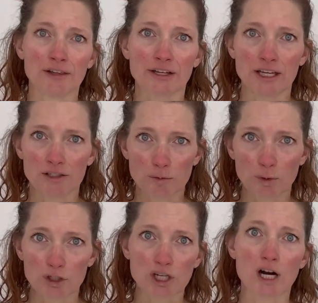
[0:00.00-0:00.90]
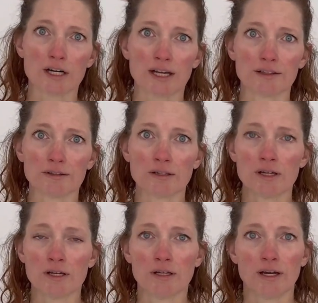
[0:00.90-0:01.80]
looking to push hard on
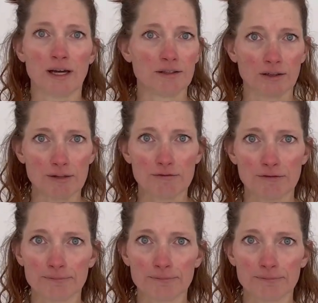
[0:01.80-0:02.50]
the lymph.